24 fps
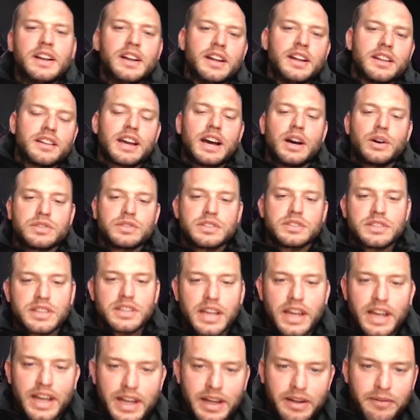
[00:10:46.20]
thousand
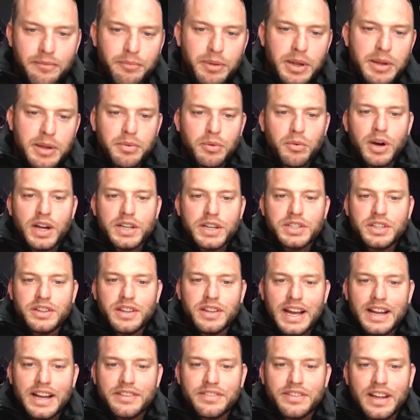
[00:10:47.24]
people watching
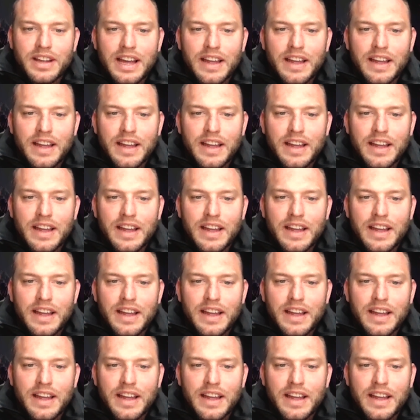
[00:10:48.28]
that.